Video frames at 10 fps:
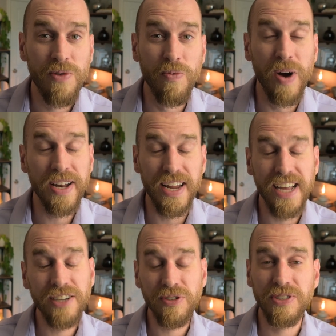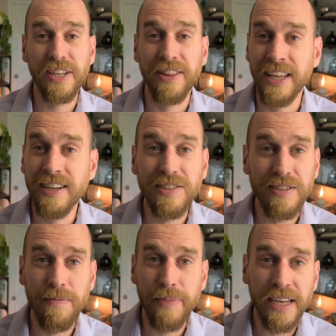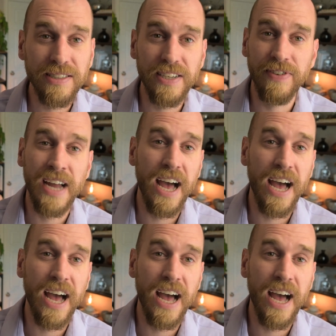One interesting thing is some banks even